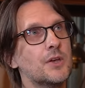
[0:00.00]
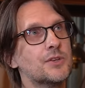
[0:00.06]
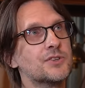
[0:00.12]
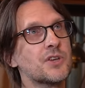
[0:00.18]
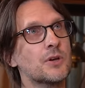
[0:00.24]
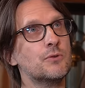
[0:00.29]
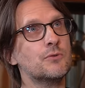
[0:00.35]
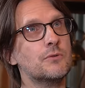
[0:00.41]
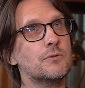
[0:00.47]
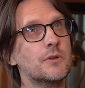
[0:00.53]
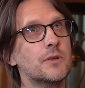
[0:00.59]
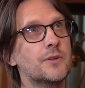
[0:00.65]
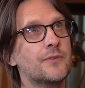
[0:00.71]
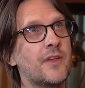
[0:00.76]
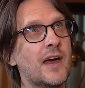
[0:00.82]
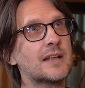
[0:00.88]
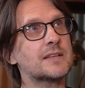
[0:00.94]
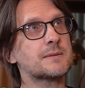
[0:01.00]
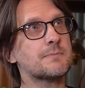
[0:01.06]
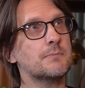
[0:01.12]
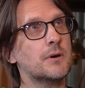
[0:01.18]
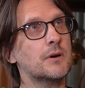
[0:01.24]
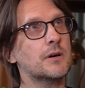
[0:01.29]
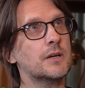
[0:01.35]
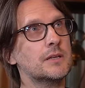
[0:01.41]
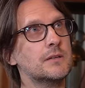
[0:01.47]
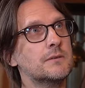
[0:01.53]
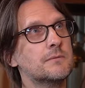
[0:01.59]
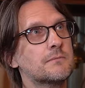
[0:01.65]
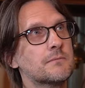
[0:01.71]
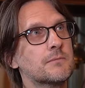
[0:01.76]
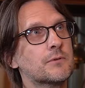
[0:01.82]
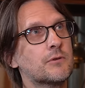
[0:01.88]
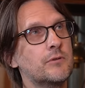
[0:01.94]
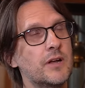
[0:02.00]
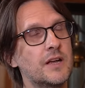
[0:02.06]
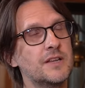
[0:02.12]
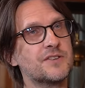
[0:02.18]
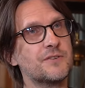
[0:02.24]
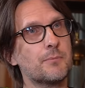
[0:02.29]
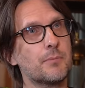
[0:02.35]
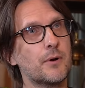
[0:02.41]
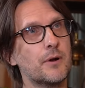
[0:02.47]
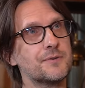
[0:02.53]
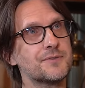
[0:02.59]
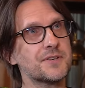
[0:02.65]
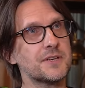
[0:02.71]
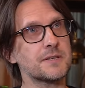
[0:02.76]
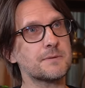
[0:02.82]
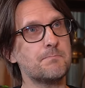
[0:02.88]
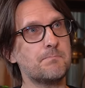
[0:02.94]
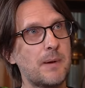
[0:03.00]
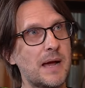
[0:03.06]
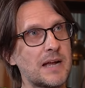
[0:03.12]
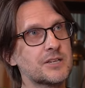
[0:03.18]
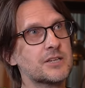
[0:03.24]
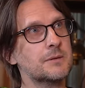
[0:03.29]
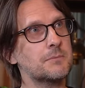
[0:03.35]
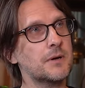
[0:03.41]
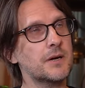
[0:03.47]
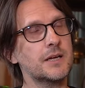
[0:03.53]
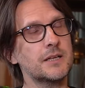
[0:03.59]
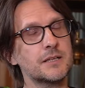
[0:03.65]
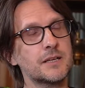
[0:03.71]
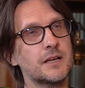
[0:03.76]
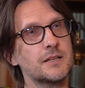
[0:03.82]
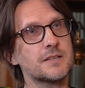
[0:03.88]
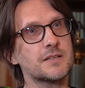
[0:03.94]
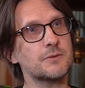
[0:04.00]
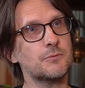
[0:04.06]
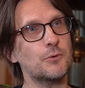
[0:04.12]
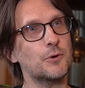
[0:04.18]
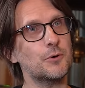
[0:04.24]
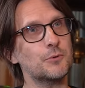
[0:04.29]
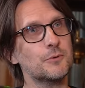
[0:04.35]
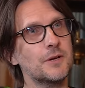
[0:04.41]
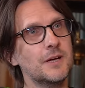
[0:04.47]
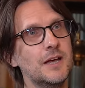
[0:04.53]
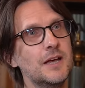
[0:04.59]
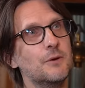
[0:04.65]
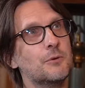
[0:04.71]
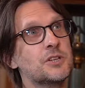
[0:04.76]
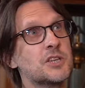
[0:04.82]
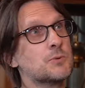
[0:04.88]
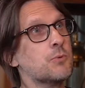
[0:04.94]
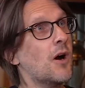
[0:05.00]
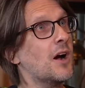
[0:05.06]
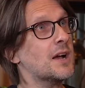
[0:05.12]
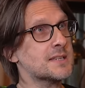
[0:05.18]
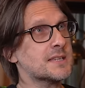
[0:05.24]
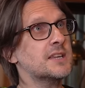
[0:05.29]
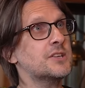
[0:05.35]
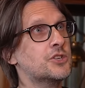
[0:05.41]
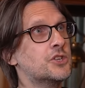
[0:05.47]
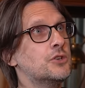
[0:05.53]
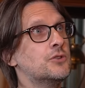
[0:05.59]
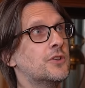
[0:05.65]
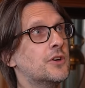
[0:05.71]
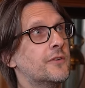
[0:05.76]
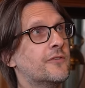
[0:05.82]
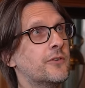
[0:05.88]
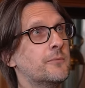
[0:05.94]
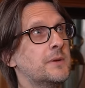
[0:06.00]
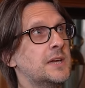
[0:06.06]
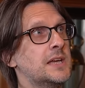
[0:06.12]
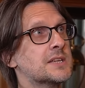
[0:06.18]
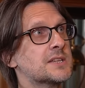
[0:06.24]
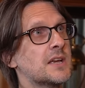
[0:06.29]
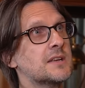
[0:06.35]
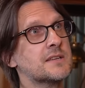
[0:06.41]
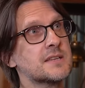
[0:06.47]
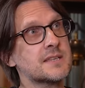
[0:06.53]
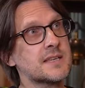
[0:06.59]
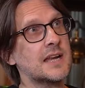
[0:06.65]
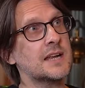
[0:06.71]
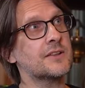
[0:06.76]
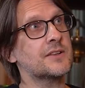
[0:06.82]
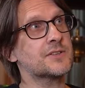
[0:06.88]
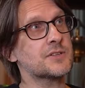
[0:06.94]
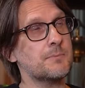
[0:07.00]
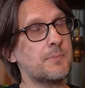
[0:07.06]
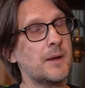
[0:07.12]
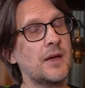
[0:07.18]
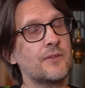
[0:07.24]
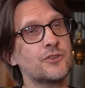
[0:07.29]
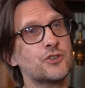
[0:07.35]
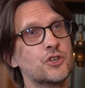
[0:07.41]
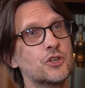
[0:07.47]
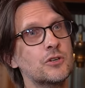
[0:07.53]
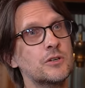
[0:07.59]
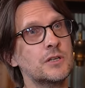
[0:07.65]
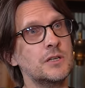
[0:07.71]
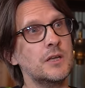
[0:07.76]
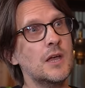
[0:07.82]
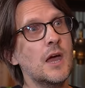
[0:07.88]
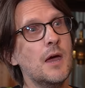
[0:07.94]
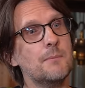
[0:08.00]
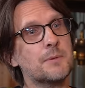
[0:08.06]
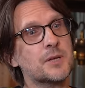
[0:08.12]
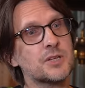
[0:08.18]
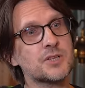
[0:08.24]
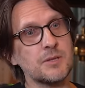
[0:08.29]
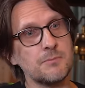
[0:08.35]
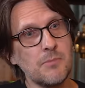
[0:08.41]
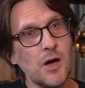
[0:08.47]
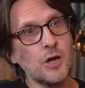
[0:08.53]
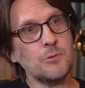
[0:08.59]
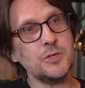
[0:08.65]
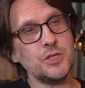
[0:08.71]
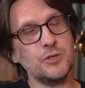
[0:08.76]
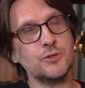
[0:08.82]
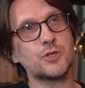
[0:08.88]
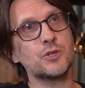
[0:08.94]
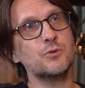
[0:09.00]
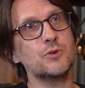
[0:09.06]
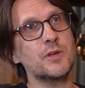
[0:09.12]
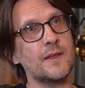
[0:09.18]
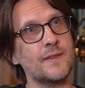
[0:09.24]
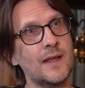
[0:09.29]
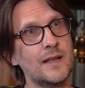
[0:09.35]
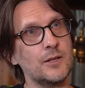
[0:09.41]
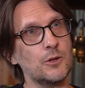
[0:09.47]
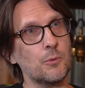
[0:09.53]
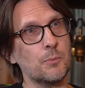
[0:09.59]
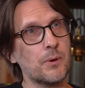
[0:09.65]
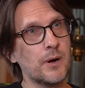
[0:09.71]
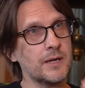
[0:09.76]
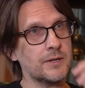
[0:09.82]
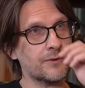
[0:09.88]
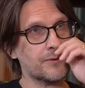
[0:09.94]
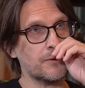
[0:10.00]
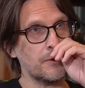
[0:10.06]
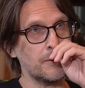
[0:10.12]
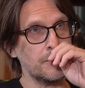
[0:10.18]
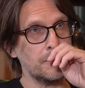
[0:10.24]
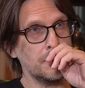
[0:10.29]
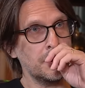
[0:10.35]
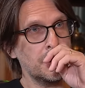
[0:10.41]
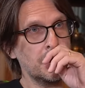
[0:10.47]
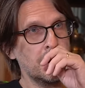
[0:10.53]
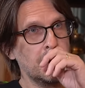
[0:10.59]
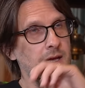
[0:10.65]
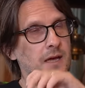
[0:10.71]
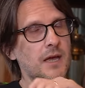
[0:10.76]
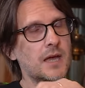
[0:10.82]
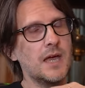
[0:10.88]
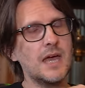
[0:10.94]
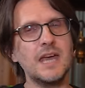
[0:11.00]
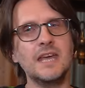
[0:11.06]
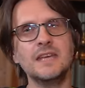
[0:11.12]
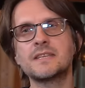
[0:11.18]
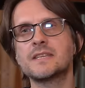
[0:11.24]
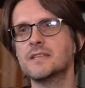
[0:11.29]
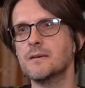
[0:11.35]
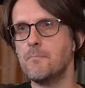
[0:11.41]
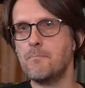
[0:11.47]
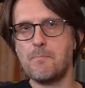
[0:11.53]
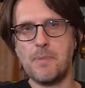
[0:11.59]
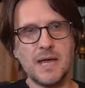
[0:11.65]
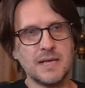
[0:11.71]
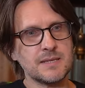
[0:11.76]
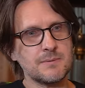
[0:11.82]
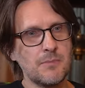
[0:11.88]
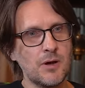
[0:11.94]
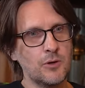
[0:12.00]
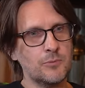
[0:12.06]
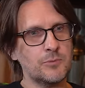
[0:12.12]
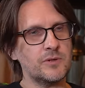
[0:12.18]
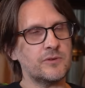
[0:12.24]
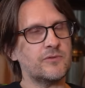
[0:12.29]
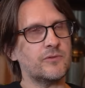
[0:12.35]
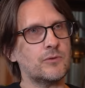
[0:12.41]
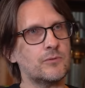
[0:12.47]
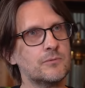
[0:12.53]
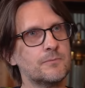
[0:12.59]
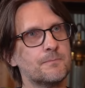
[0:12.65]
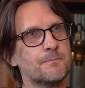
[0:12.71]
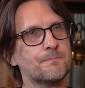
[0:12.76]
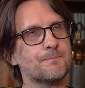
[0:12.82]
So that's my creative process, bashing my head against the wall. Which is why I said to you that for me it's understanding that it's about the journey. Because the moment you do get that little breakthrough is the best moment of all.